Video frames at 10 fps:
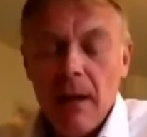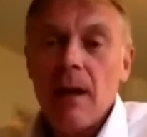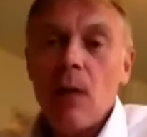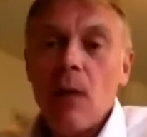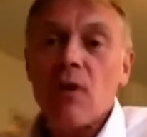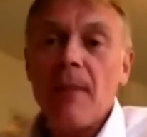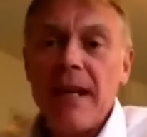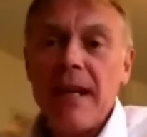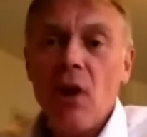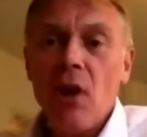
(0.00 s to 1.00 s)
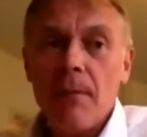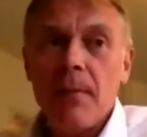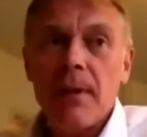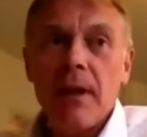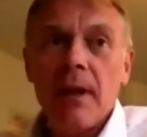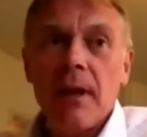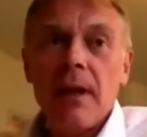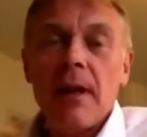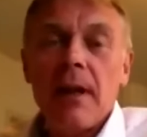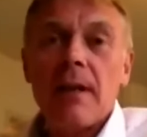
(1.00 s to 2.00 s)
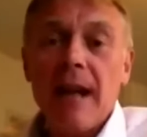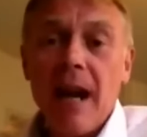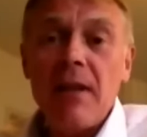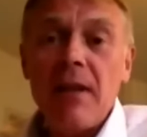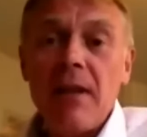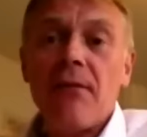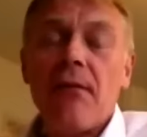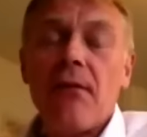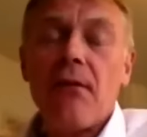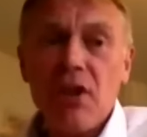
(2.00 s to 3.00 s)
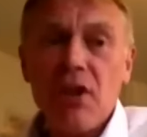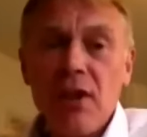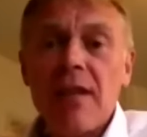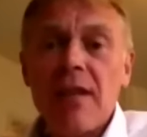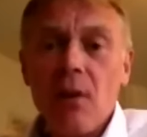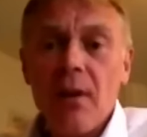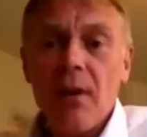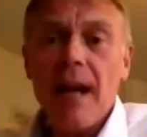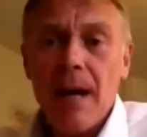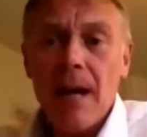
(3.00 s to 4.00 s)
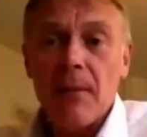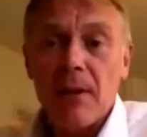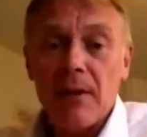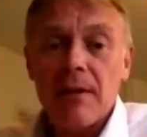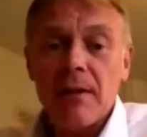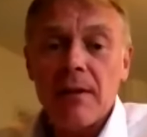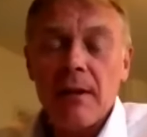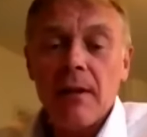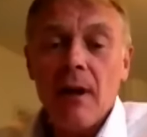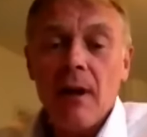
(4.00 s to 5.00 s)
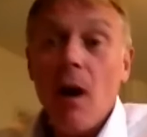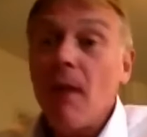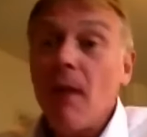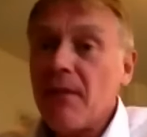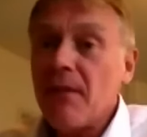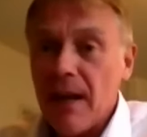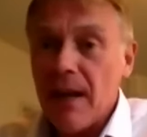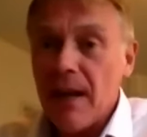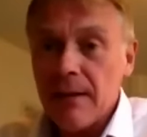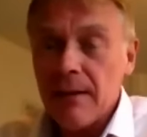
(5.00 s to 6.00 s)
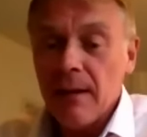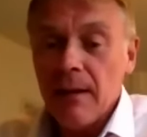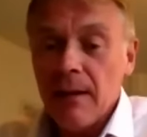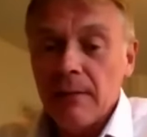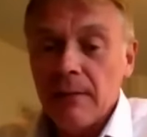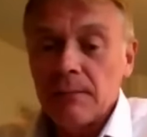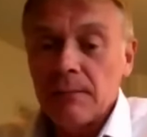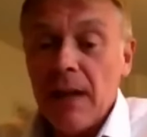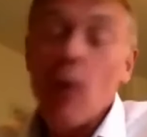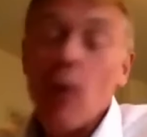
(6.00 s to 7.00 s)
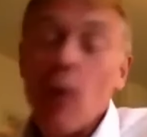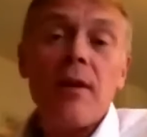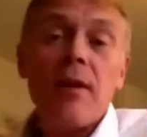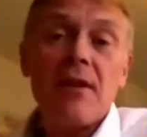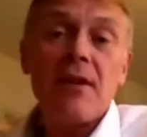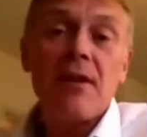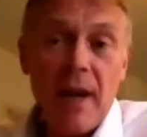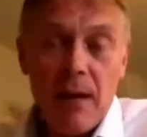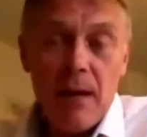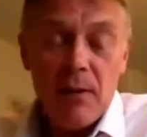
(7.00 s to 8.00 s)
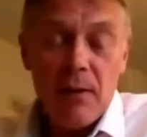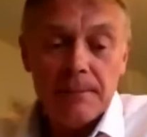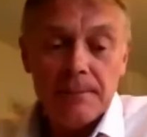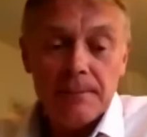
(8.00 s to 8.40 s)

It was my job to carry freshly slaughtered animals off the vans and load them into the warehouse.